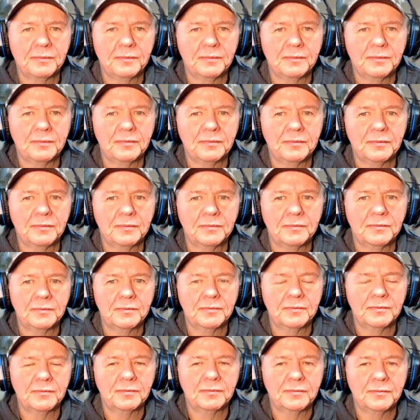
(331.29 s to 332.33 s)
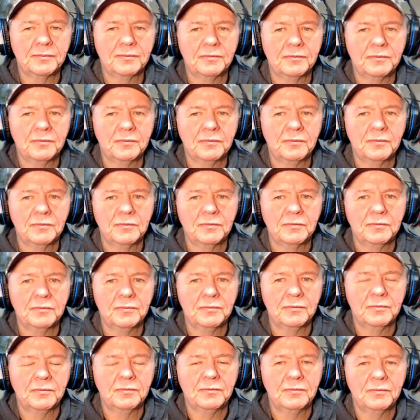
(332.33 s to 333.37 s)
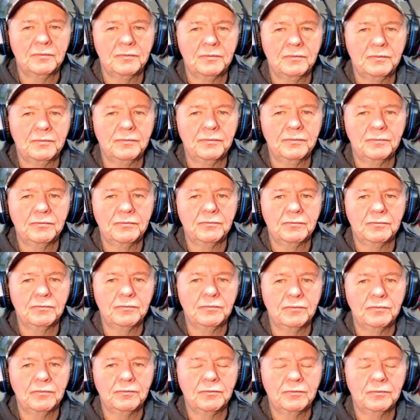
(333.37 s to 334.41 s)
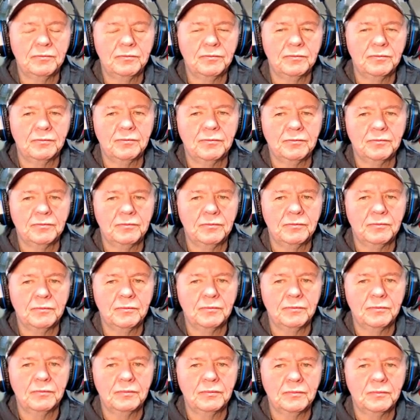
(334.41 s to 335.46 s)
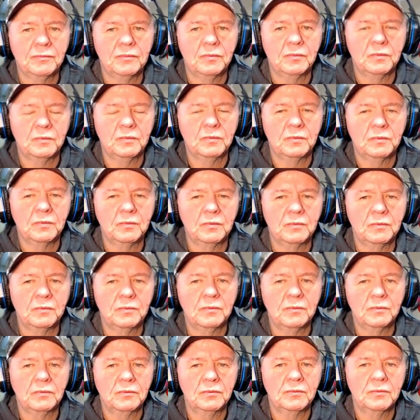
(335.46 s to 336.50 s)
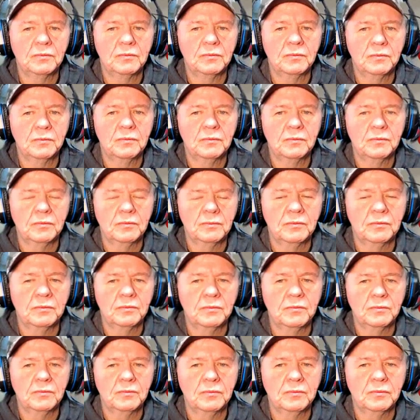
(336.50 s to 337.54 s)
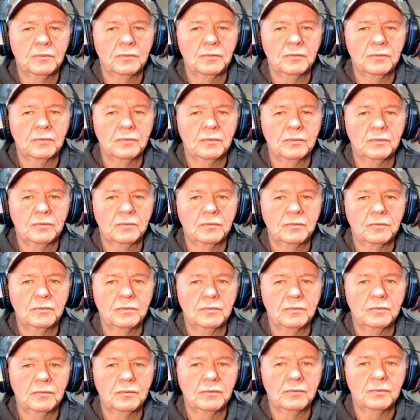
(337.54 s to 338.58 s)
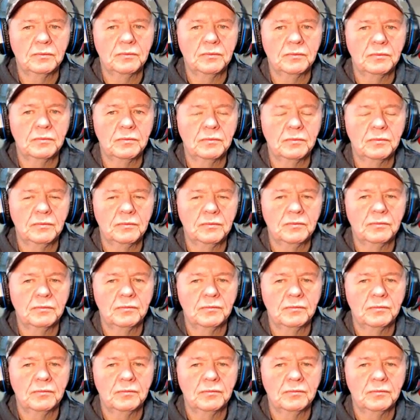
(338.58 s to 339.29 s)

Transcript: This person isn't speaking.